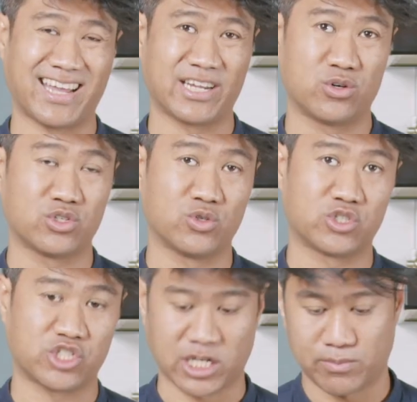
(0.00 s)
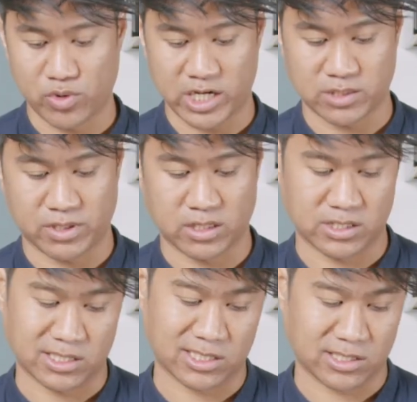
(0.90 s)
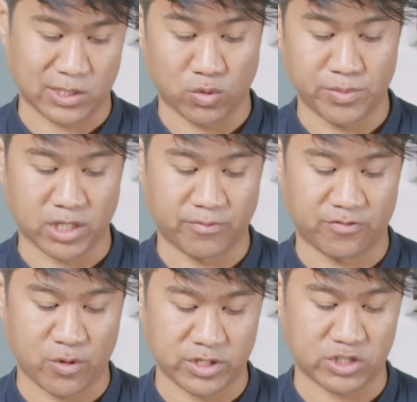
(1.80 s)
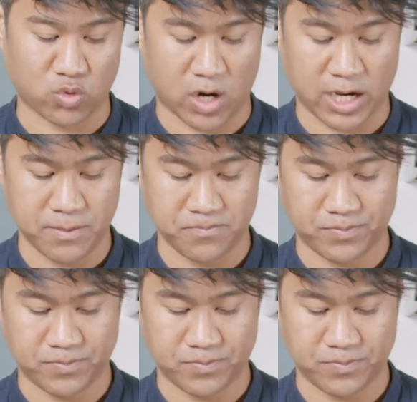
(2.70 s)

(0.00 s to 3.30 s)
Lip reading: And I don't use chicken breast because it will become very dry.